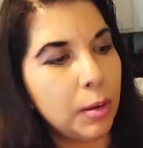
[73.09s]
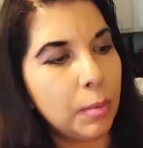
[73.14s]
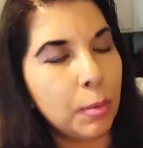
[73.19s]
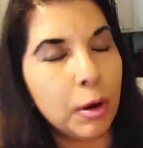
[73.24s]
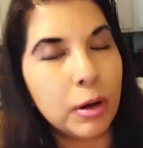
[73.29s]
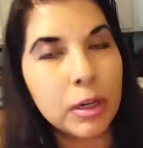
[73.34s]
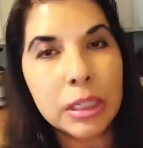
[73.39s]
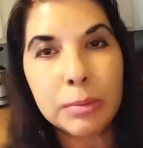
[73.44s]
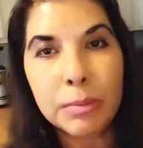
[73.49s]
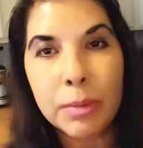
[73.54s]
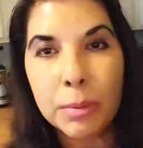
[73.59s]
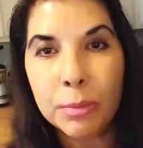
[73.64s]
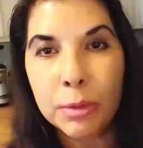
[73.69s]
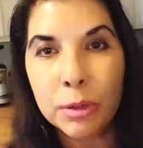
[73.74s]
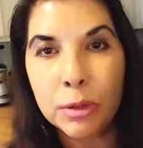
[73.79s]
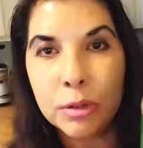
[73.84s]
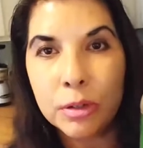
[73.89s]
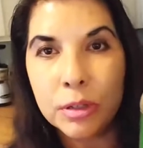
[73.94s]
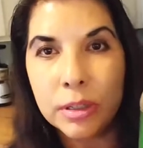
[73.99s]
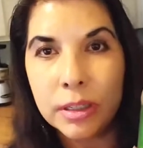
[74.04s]
Marks
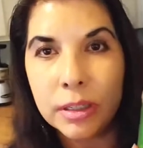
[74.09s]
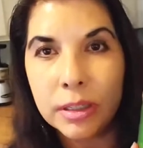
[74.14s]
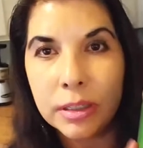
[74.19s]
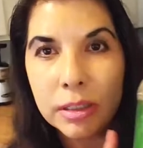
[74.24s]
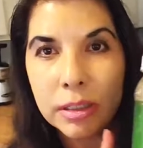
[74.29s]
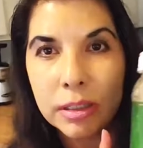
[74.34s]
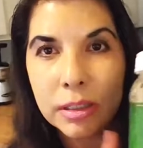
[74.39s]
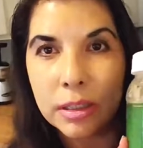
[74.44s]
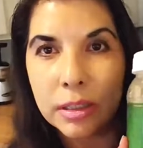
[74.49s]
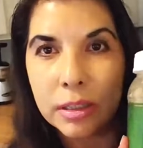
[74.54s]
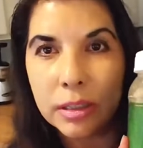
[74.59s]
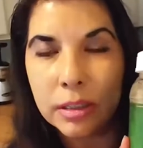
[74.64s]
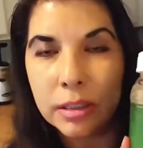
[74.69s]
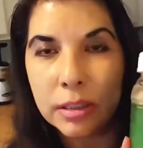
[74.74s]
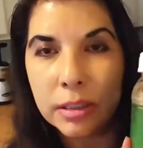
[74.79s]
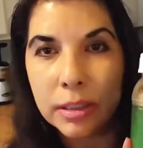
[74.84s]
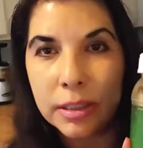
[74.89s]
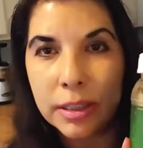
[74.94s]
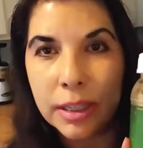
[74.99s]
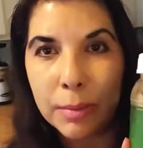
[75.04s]
Members. This is
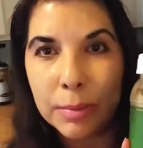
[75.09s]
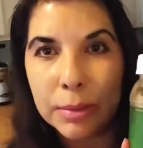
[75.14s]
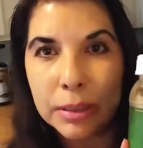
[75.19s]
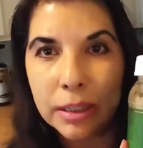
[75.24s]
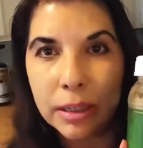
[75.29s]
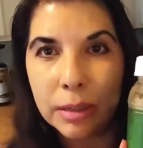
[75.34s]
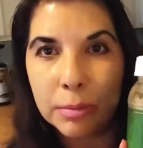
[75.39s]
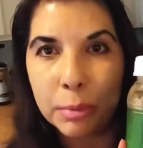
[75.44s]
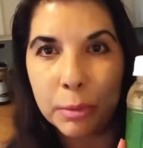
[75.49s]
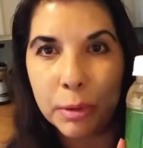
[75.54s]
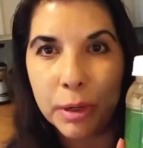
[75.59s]
the Sam's Club